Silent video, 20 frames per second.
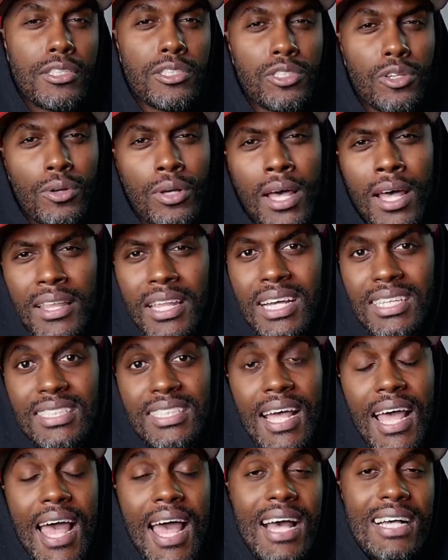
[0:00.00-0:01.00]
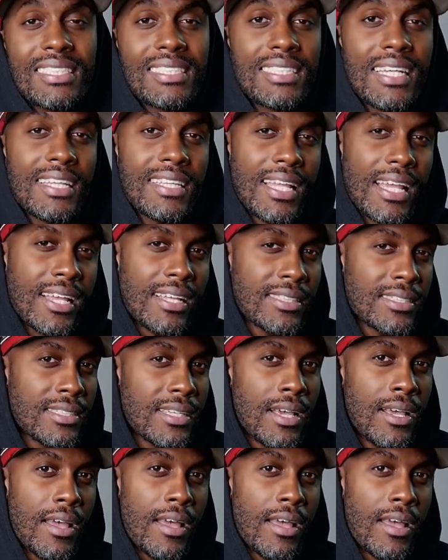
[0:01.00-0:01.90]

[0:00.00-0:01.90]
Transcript: So that's an asset that's